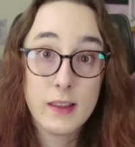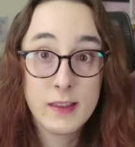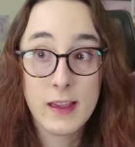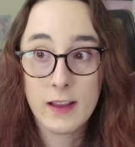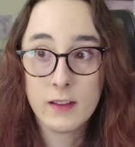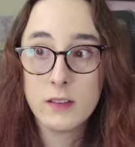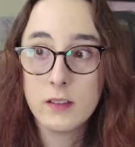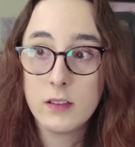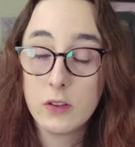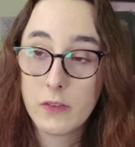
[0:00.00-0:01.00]
yeah,
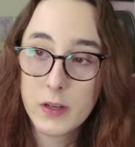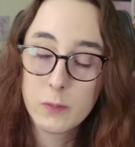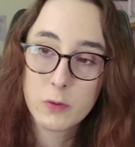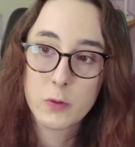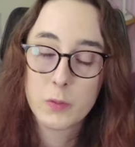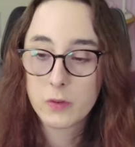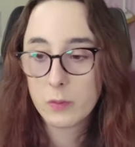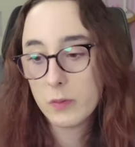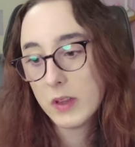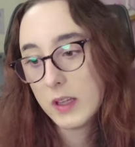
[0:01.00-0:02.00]
I thought this was
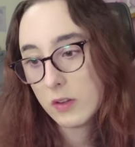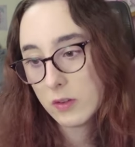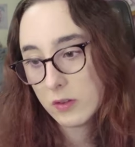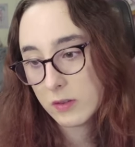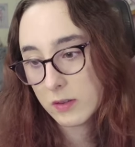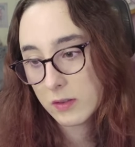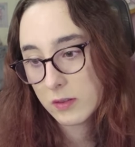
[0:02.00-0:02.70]
a really good